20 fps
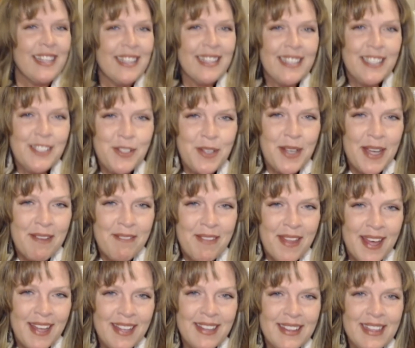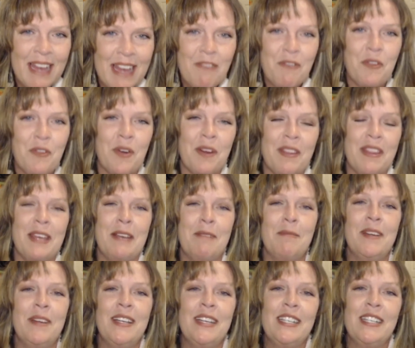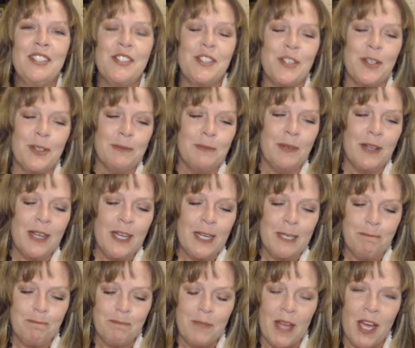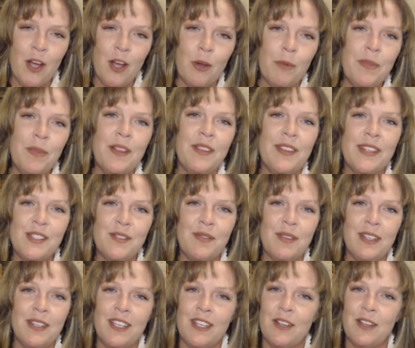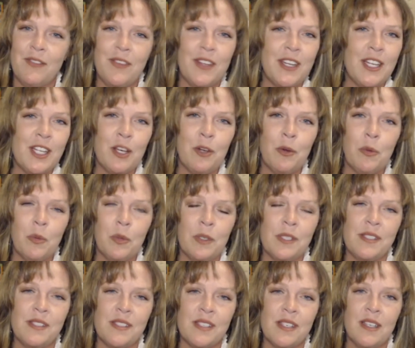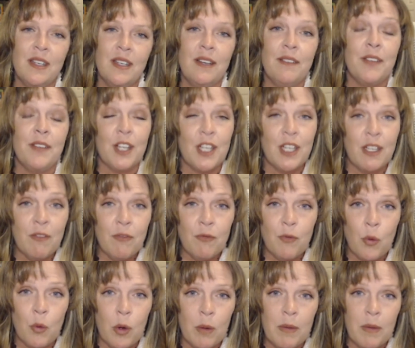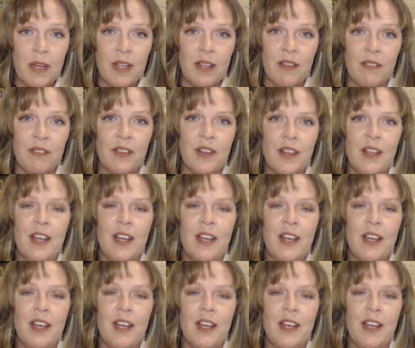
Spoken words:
At least you have that for them. So I hope that this, you know, video was very informative.